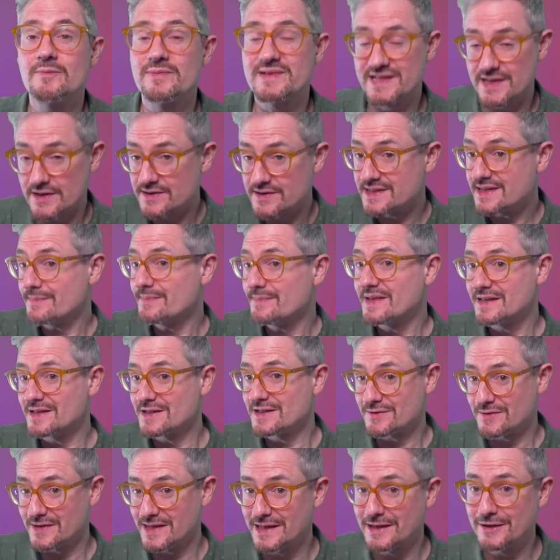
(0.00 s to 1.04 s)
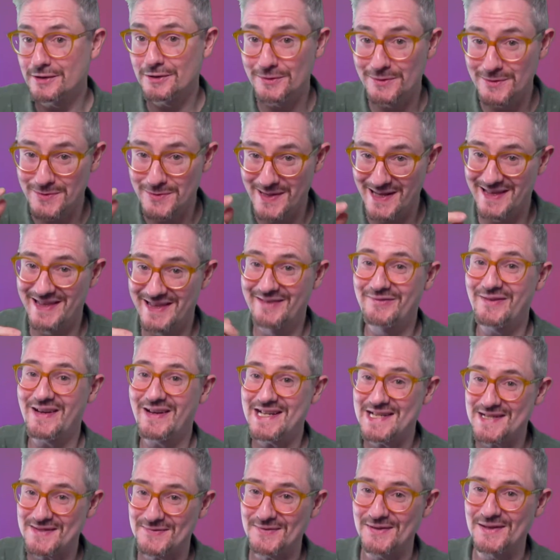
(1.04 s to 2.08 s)
So something that's really cool with
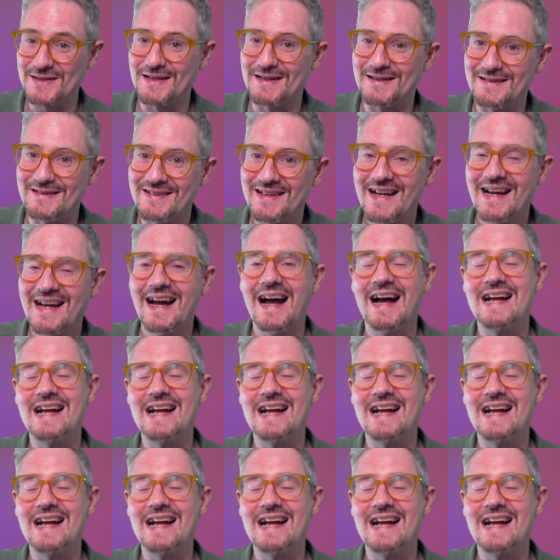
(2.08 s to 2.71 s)
face follow,